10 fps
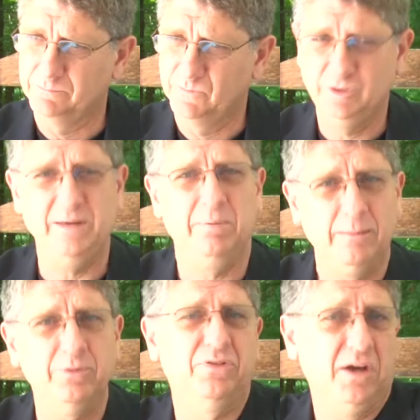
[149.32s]
So they
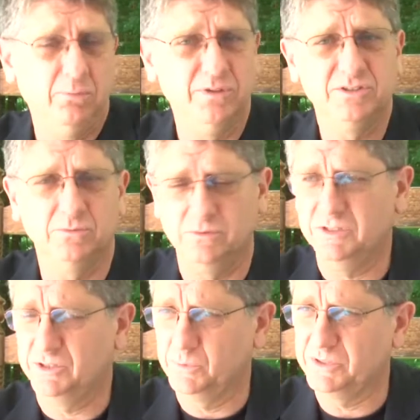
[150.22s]
probably thought, well, this,
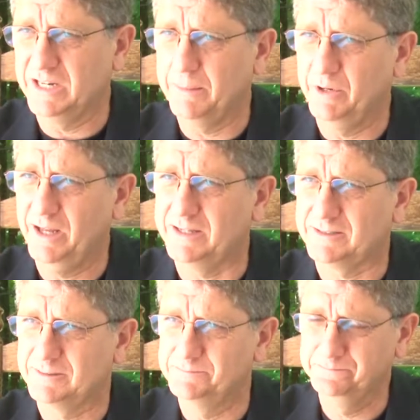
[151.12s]
is what's going to happen to
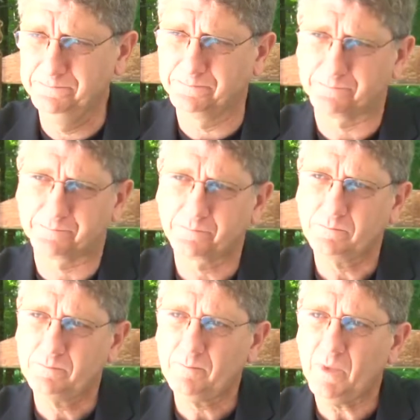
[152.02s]
us.
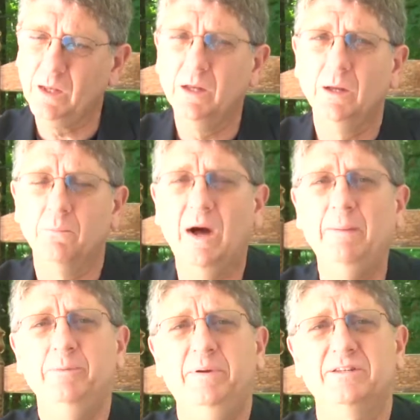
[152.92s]

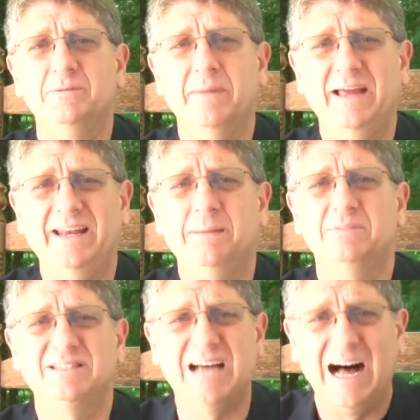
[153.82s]
Muhammad picked a man
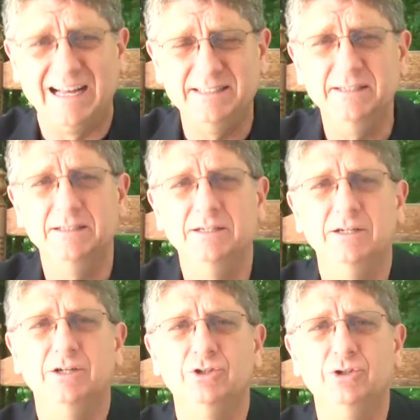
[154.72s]
named Saad
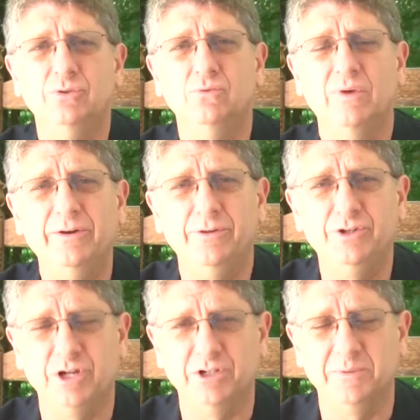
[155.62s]
to render the
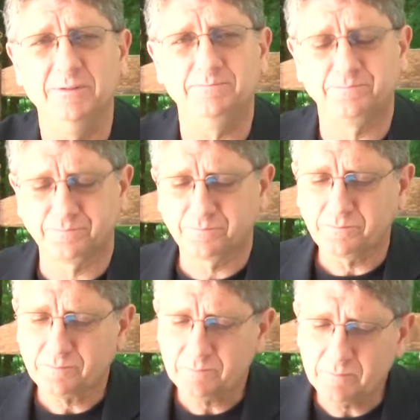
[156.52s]
judgment,
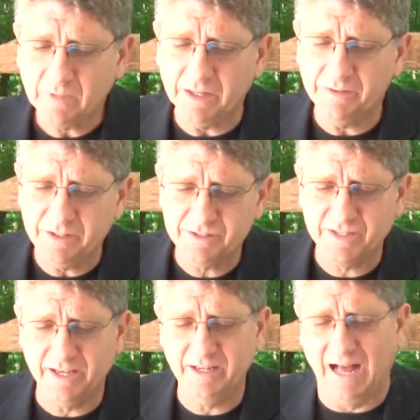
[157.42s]
and he
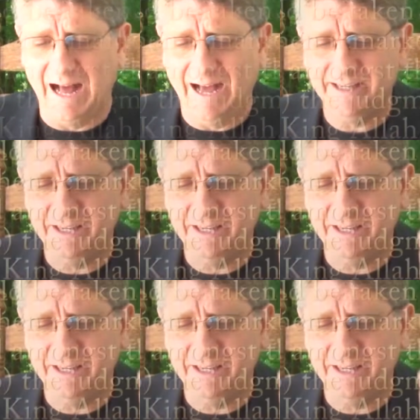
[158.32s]
said, I